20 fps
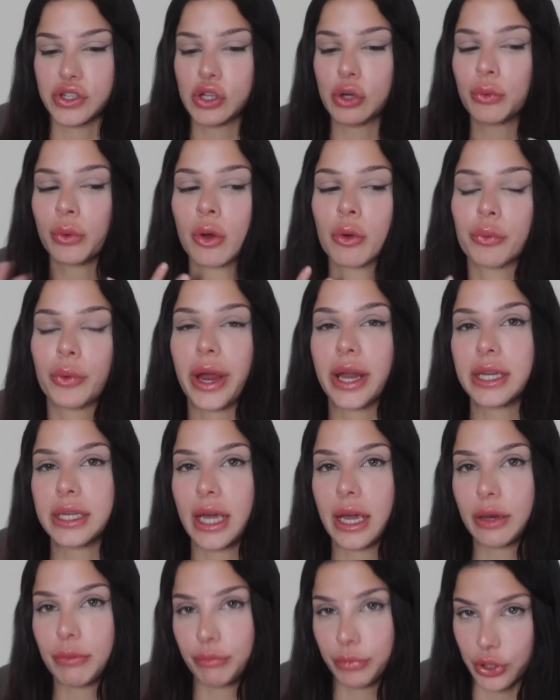You will
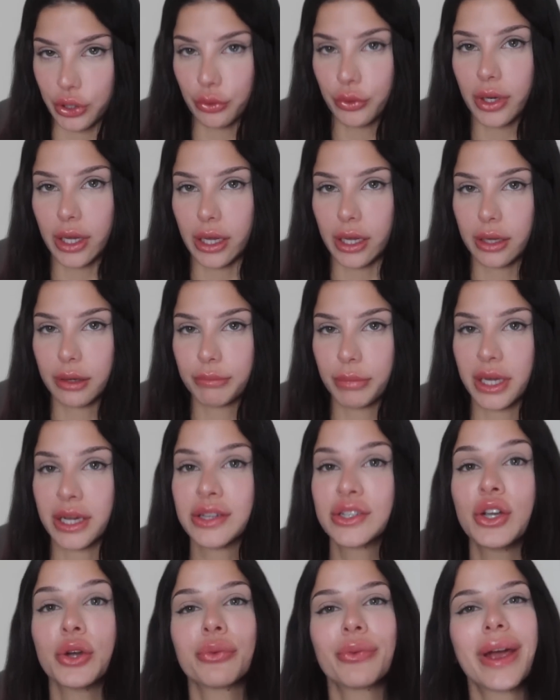radiate beauty
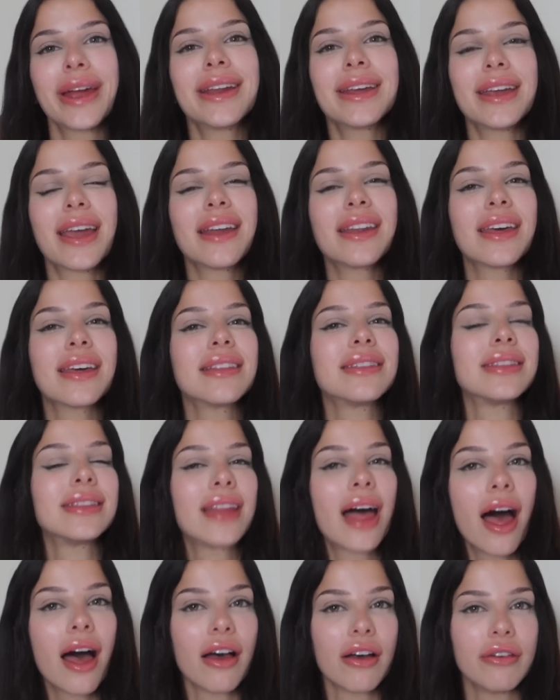because you're radiating
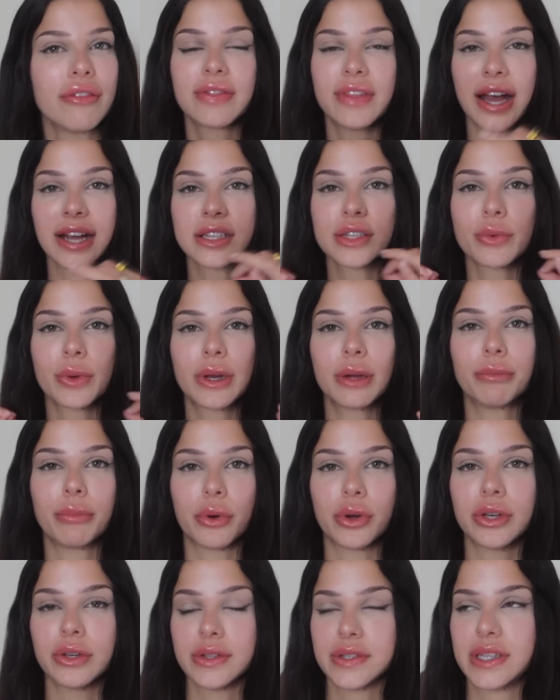love. That's what it
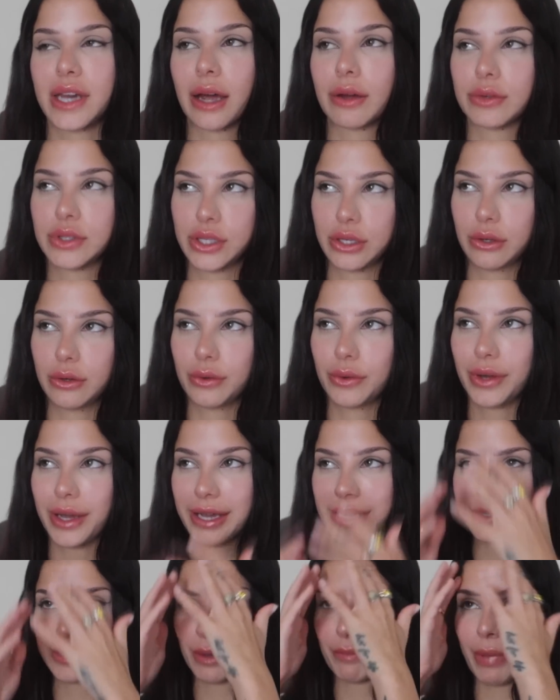boils down to.
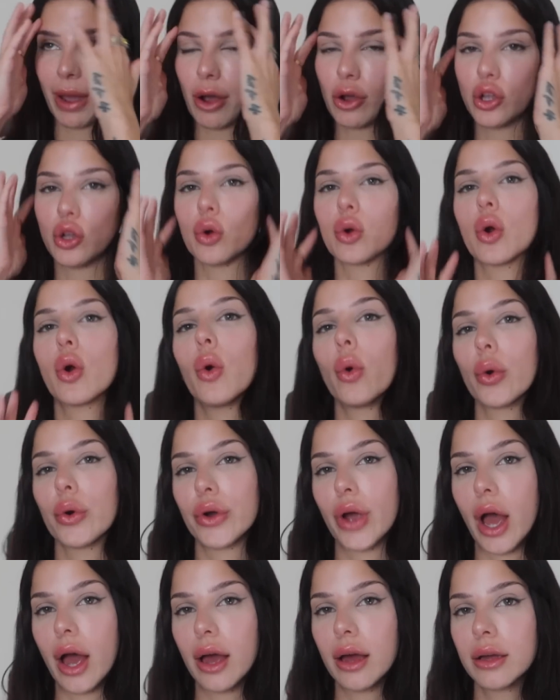It's about your
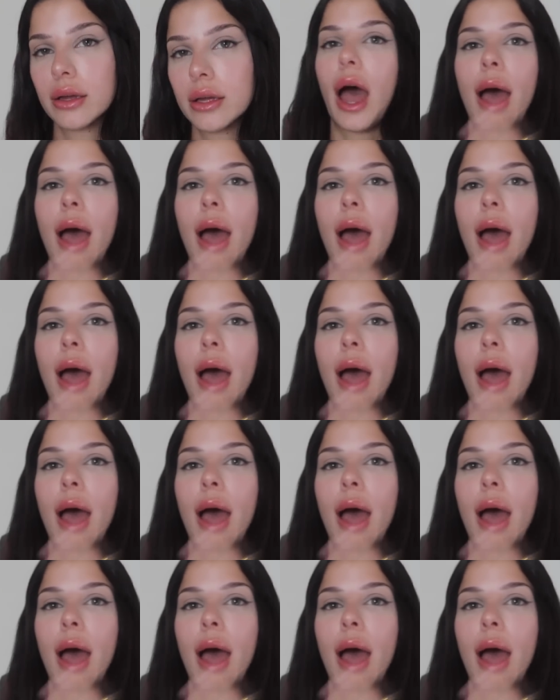aura.